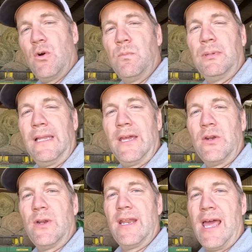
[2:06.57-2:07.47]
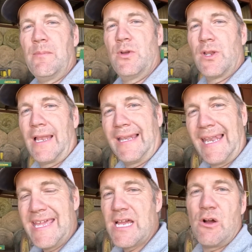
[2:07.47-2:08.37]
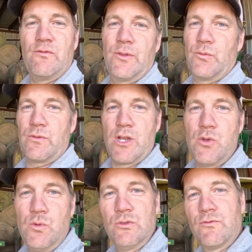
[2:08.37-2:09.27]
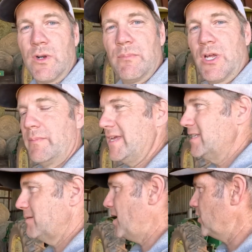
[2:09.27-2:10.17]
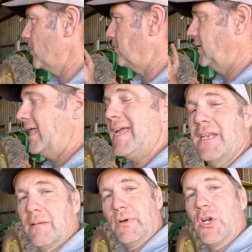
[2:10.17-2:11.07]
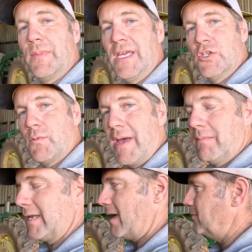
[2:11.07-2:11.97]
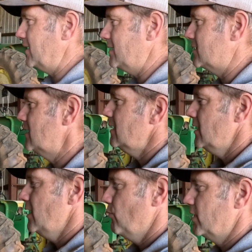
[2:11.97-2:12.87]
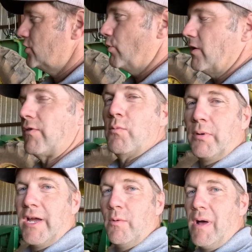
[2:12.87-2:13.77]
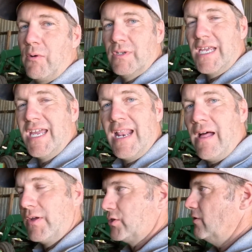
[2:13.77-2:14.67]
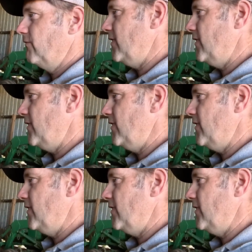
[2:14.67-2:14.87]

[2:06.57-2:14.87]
fold planter, and I'm gonna lay off the rows for the Butterbeans. I'm not gonna plant the Butterbeans or baby lima beans with a 12-row planter, but I'm gonna take it out there to the